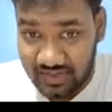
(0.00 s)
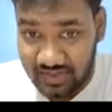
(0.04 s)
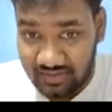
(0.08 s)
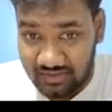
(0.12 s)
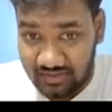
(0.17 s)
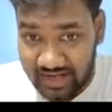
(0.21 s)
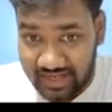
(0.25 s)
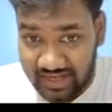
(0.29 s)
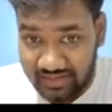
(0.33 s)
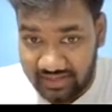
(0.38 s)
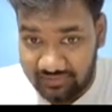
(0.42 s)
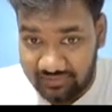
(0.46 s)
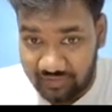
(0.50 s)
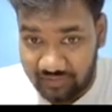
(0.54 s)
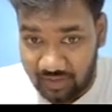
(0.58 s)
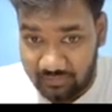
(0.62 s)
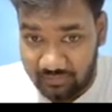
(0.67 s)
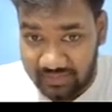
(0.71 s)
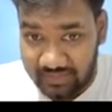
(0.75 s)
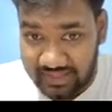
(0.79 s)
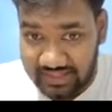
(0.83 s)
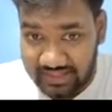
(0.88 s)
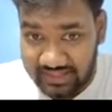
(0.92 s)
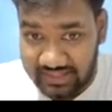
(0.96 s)
right?
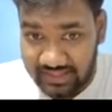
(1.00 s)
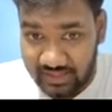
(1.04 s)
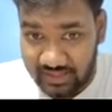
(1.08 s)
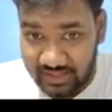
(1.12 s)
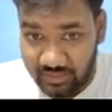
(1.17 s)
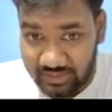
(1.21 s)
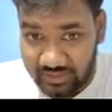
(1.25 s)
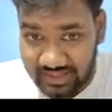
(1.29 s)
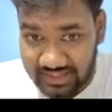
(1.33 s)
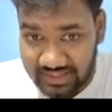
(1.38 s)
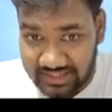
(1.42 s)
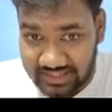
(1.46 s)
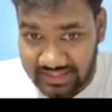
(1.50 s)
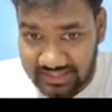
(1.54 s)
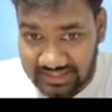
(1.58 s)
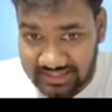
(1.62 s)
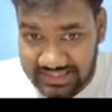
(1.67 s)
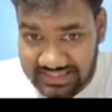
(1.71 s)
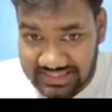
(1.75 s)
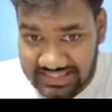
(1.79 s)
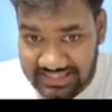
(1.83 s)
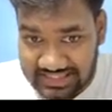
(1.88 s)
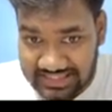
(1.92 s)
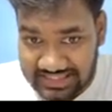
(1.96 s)
From here to here,
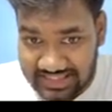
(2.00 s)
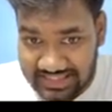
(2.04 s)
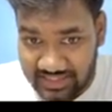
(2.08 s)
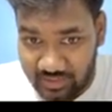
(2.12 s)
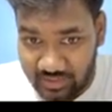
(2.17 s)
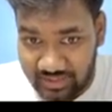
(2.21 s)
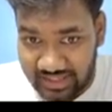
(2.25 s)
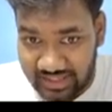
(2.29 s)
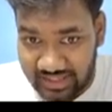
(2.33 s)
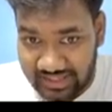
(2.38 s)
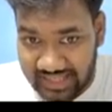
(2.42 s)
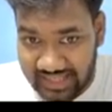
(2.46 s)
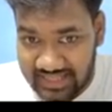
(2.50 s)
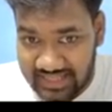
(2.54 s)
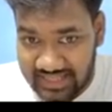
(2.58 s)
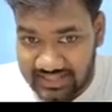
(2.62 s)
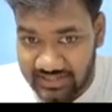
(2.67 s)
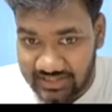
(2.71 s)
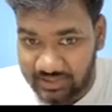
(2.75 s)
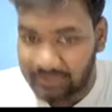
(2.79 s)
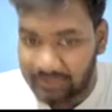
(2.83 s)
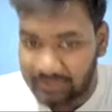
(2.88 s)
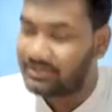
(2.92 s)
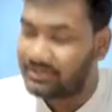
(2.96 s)
this is the unit tax.
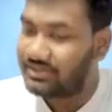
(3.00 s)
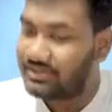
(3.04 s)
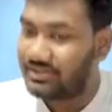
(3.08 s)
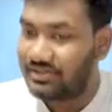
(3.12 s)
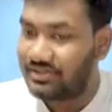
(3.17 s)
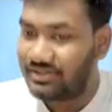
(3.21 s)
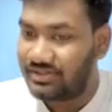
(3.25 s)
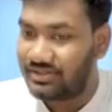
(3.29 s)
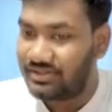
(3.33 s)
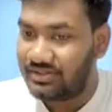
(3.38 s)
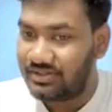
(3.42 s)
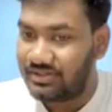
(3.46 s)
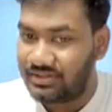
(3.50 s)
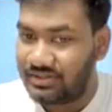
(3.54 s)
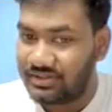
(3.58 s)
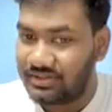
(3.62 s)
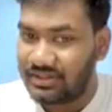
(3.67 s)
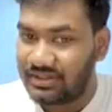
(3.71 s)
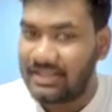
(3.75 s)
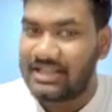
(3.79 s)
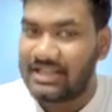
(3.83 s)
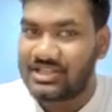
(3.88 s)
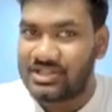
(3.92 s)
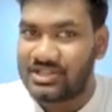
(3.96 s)

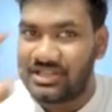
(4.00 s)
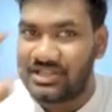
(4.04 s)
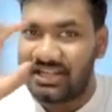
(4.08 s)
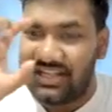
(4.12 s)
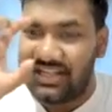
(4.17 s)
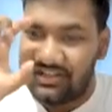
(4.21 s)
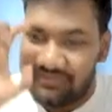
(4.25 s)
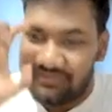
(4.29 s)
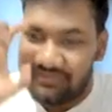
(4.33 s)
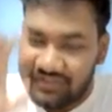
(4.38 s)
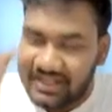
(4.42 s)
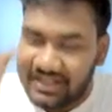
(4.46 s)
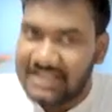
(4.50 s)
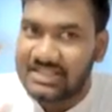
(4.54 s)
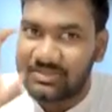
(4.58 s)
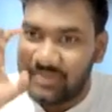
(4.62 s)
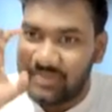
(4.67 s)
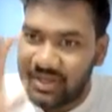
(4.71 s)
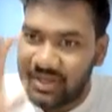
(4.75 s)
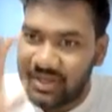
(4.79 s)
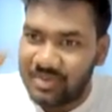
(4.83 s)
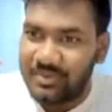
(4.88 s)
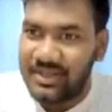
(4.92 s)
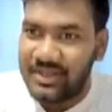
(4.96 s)
The difference
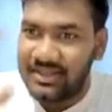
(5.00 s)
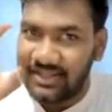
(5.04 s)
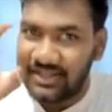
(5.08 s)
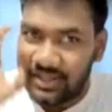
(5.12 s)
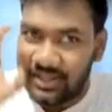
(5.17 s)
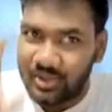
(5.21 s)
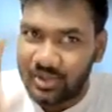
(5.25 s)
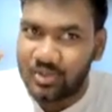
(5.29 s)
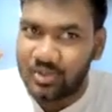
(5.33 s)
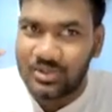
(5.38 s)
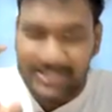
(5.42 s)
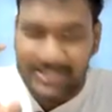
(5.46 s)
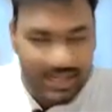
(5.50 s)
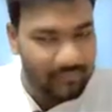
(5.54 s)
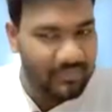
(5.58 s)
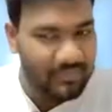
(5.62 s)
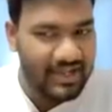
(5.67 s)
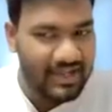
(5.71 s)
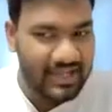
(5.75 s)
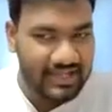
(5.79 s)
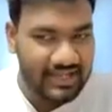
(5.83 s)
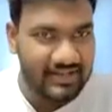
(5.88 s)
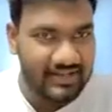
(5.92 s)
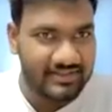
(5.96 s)
between the two
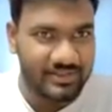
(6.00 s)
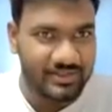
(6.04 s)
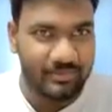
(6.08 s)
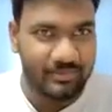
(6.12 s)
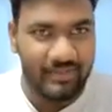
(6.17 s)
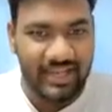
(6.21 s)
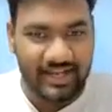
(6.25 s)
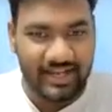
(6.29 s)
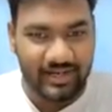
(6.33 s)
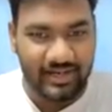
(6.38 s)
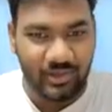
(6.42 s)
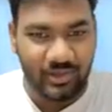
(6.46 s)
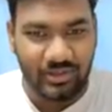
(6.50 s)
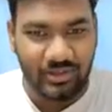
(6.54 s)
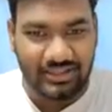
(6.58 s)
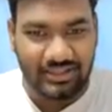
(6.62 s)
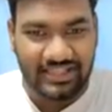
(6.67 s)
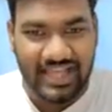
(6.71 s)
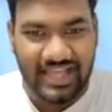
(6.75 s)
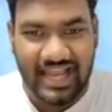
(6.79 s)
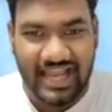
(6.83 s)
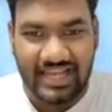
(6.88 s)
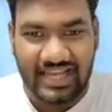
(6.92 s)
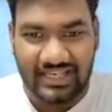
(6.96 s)
supply curves. So make a note
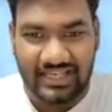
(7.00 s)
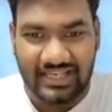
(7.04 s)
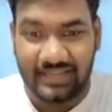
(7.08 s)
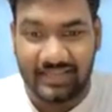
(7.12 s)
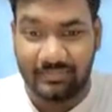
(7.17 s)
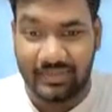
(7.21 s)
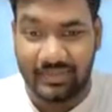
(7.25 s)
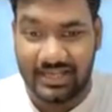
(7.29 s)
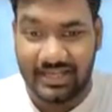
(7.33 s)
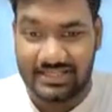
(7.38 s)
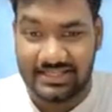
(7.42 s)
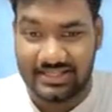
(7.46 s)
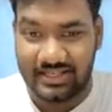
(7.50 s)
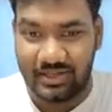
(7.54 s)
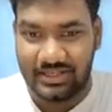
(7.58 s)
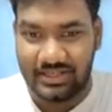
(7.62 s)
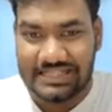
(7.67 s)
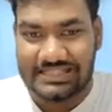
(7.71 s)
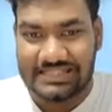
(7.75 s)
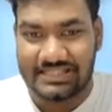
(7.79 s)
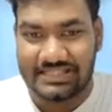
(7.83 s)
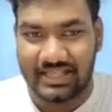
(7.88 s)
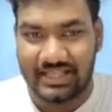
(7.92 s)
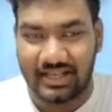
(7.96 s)
there and keep, guys, in your
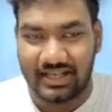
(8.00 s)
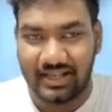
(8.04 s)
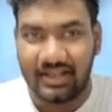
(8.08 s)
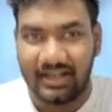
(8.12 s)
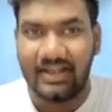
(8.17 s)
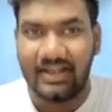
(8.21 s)
this thing.